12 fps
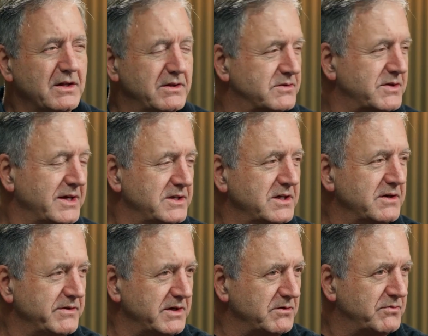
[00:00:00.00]
this idea
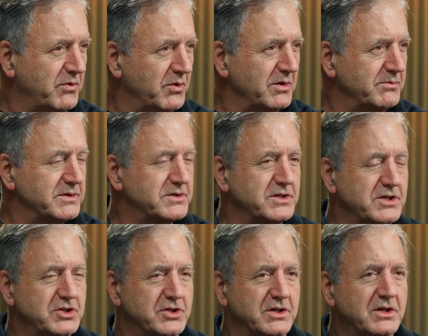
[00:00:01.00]
of an informed
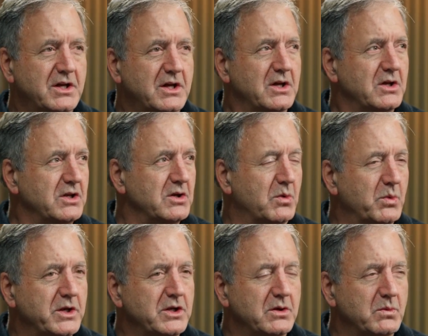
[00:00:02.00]
decision,
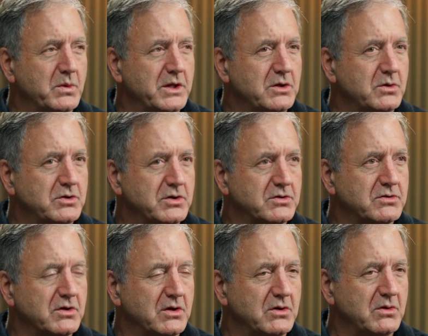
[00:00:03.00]
when you just,